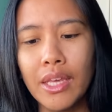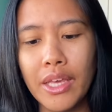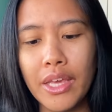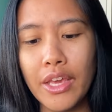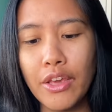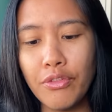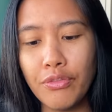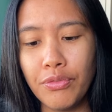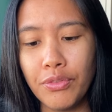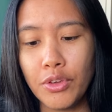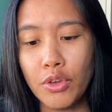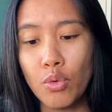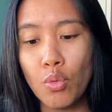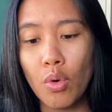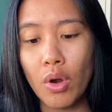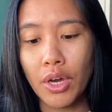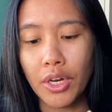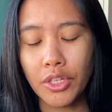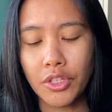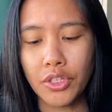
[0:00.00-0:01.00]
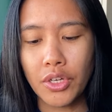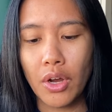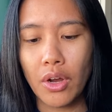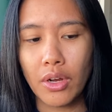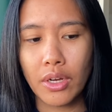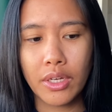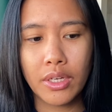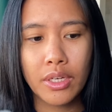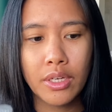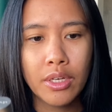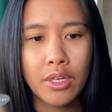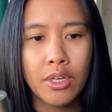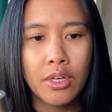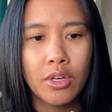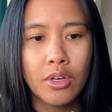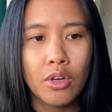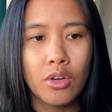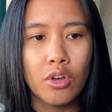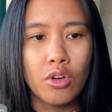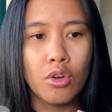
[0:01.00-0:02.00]
if you want to talk
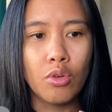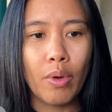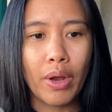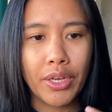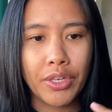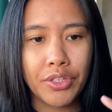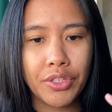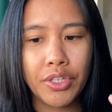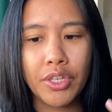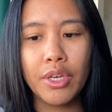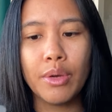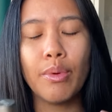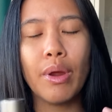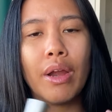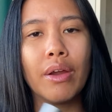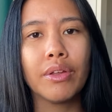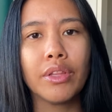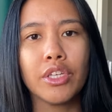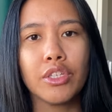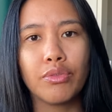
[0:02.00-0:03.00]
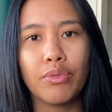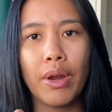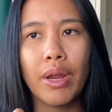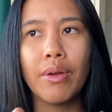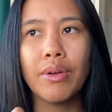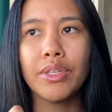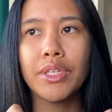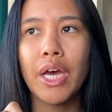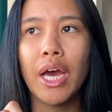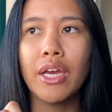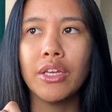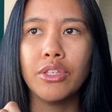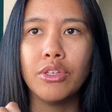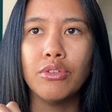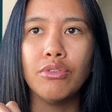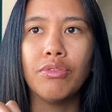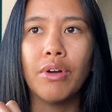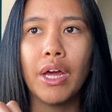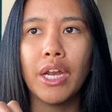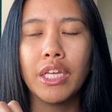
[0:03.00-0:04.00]
who I see wearing this fragrance, I do
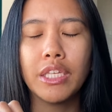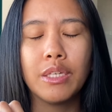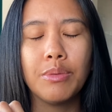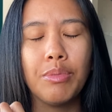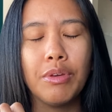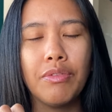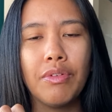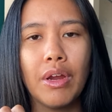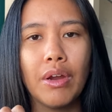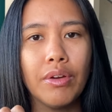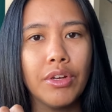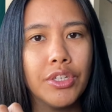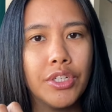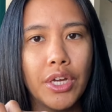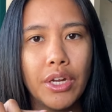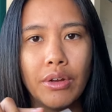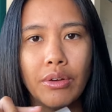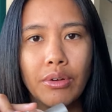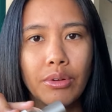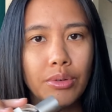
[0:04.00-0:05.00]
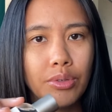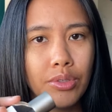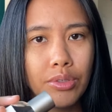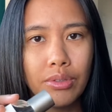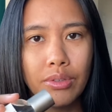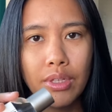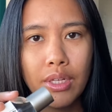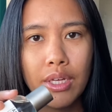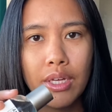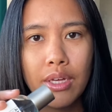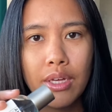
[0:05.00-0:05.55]
find it to be very gender neutral.